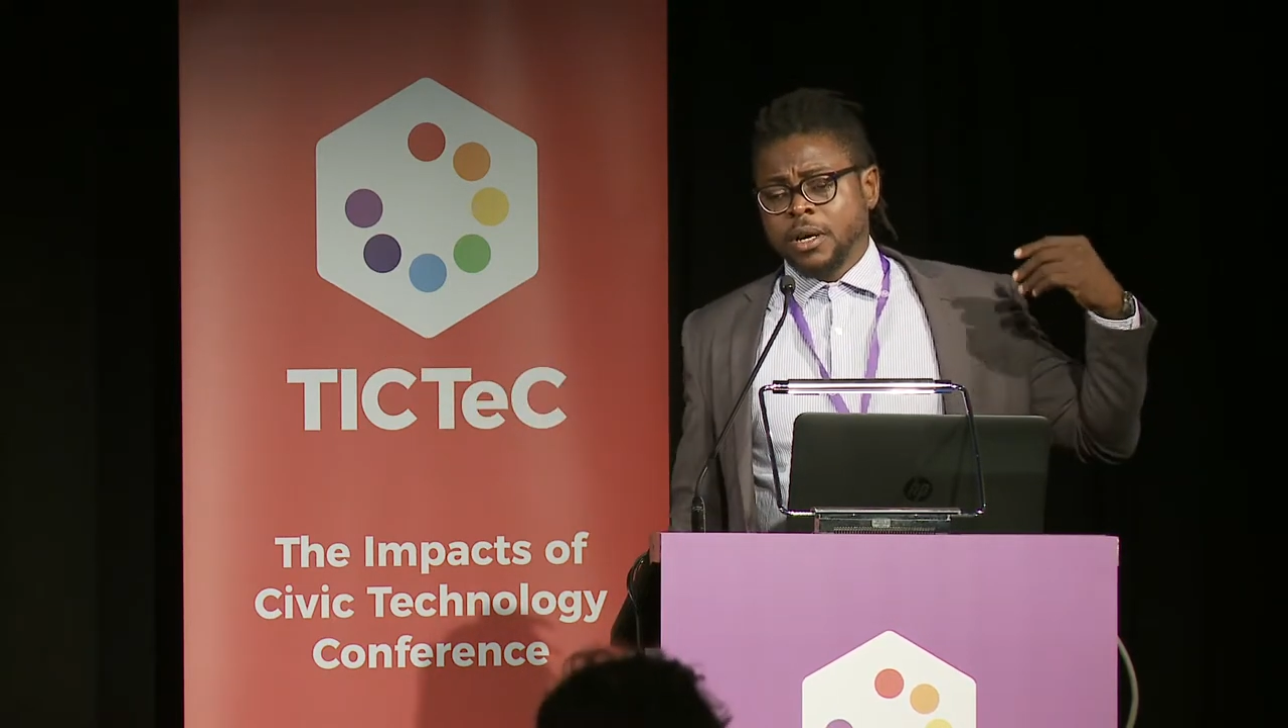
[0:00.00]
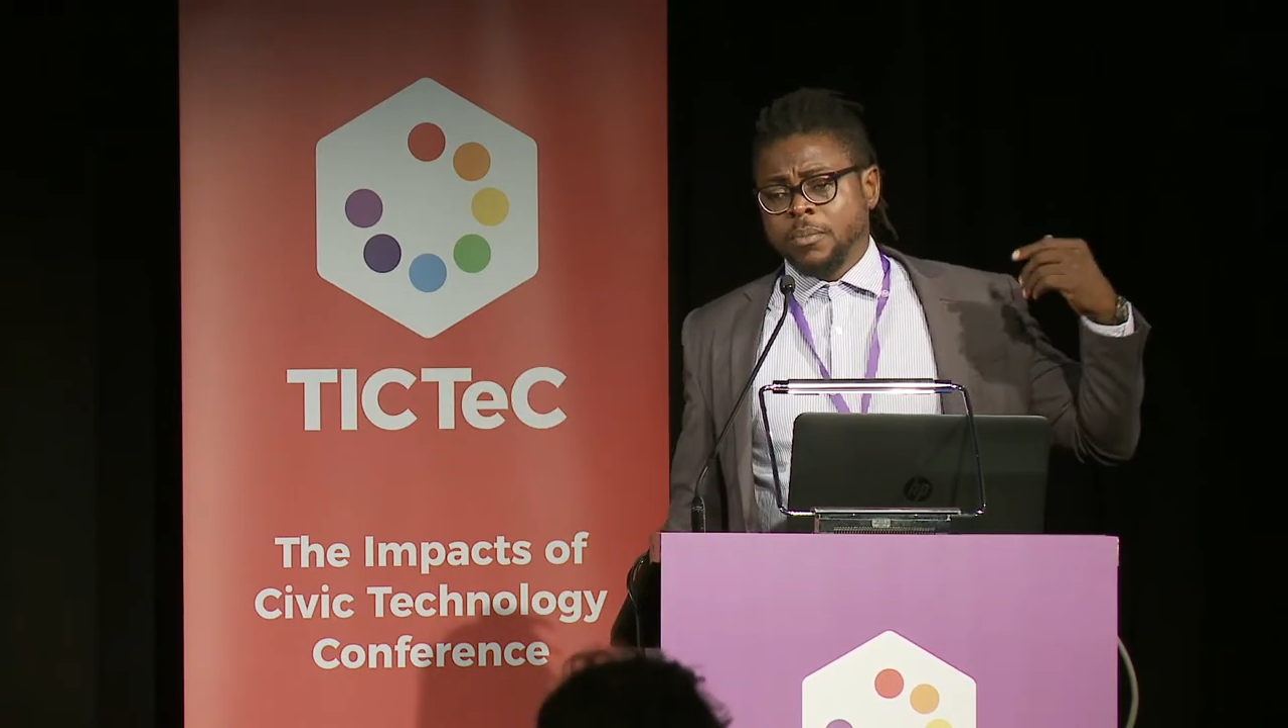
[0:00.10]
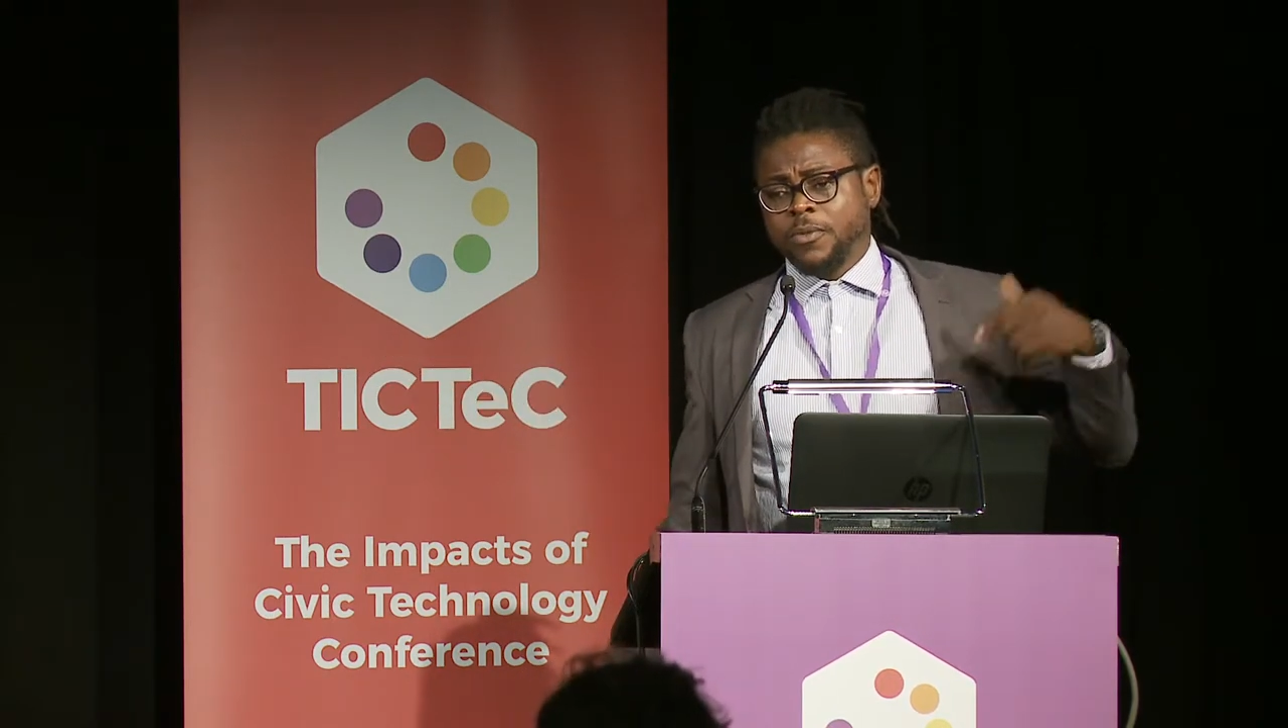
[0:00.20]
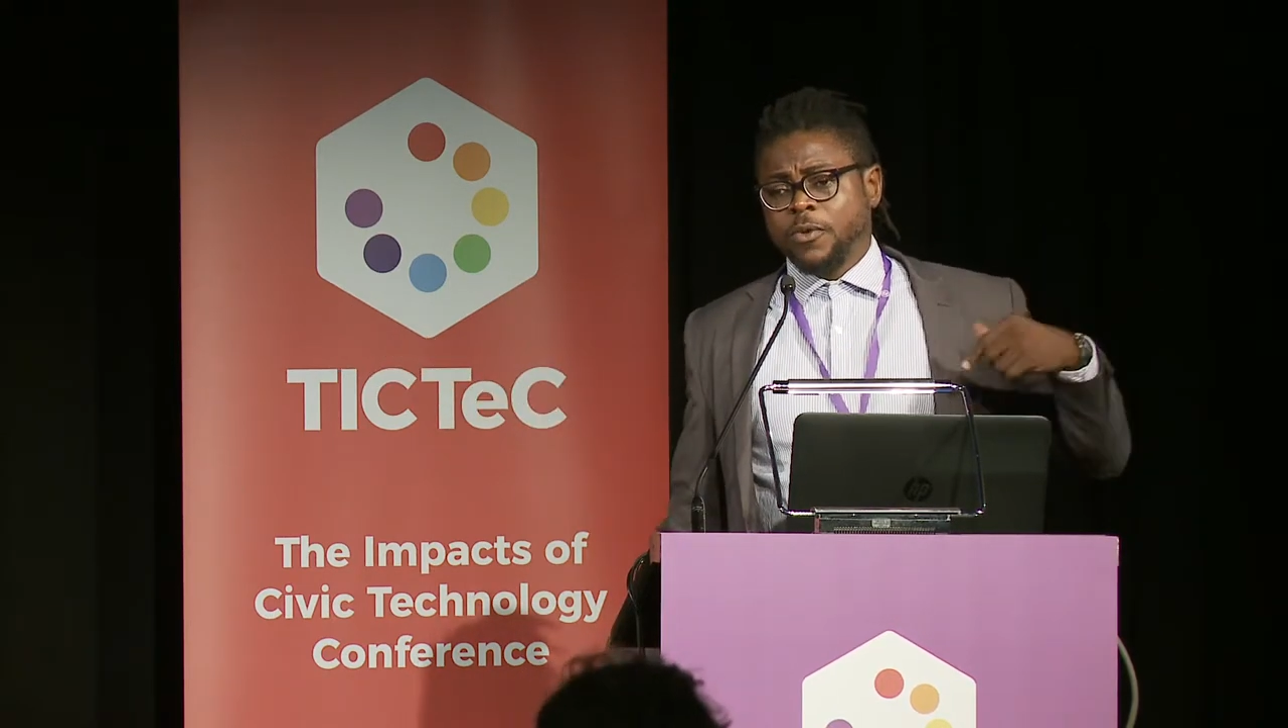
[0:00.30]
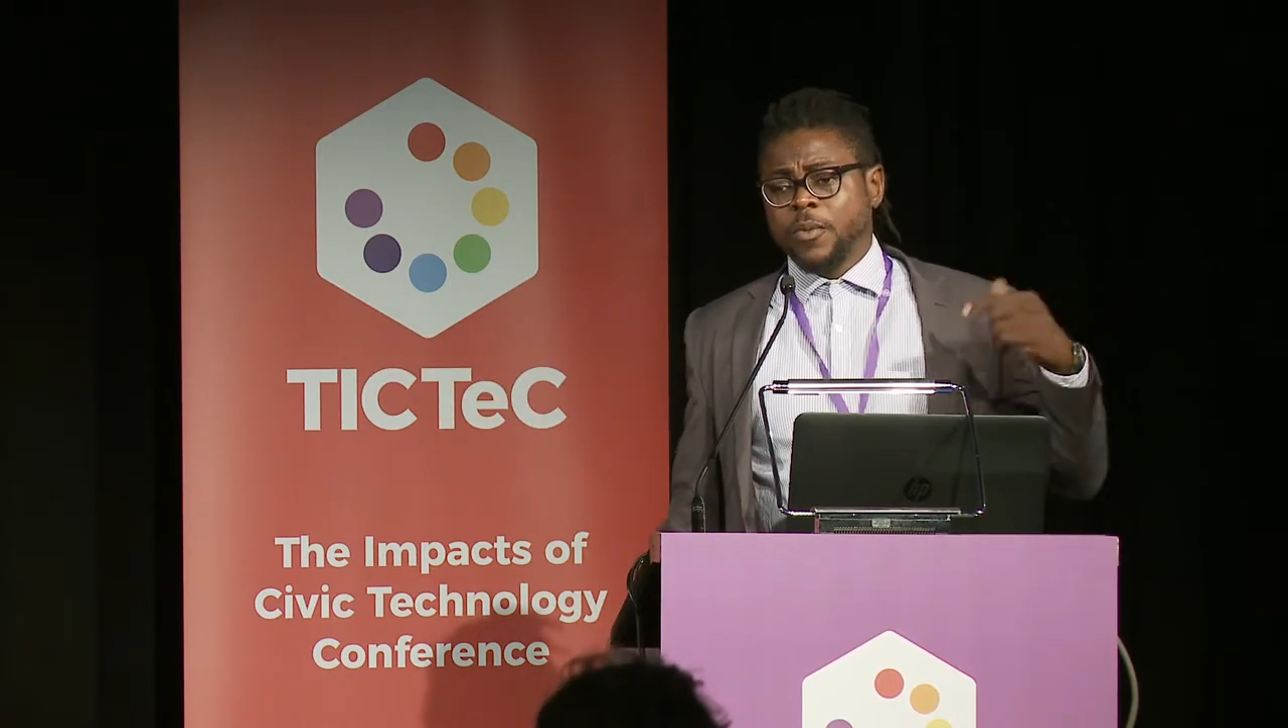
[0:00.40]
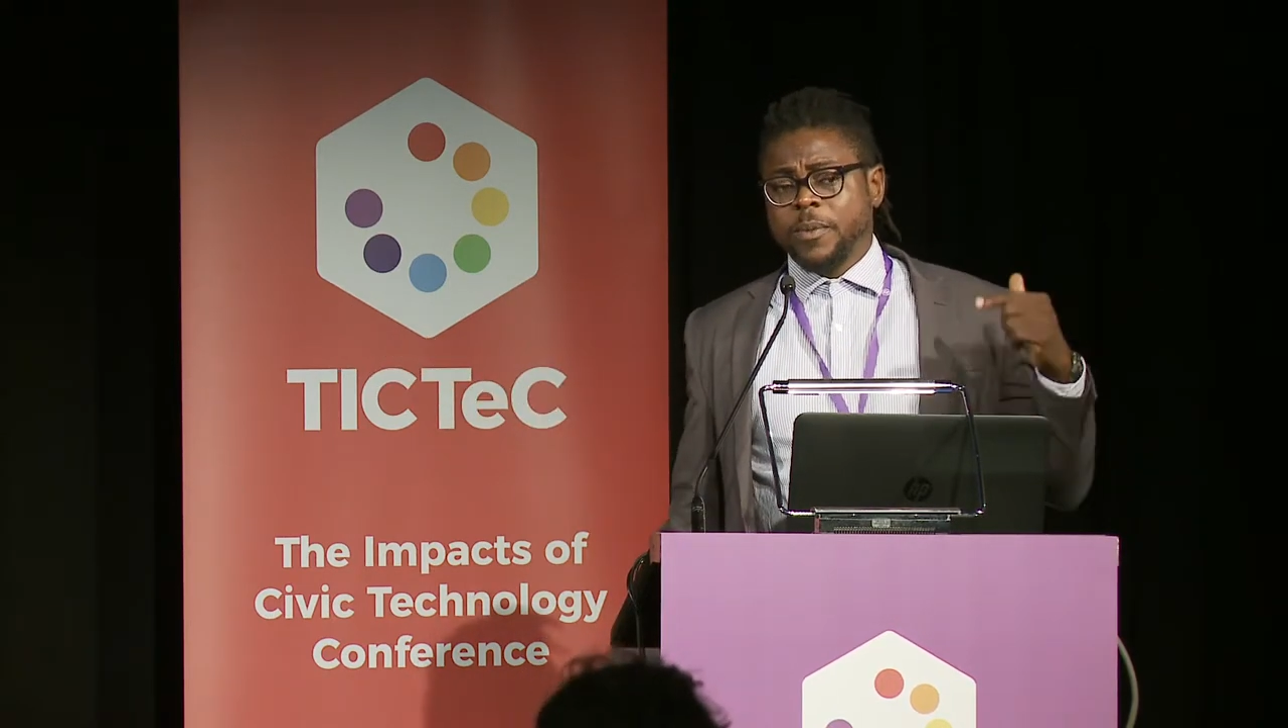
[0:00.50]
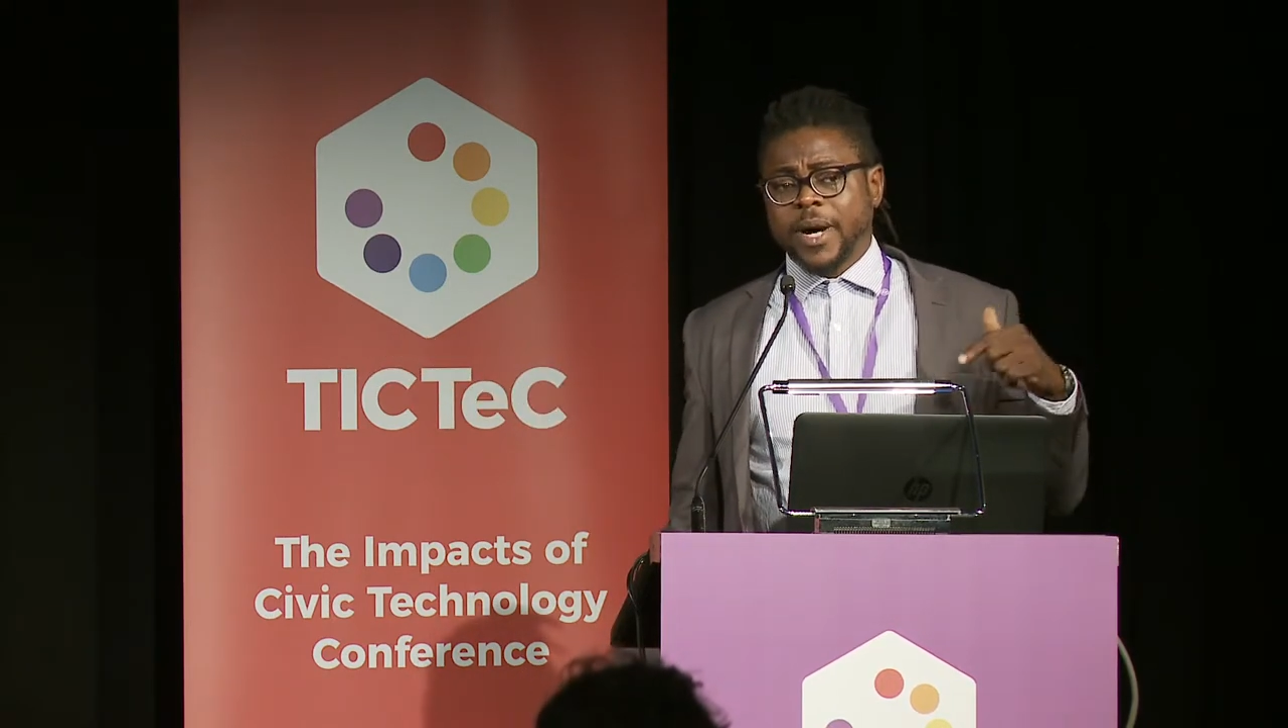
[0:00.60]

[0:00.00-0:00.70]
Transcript: Before we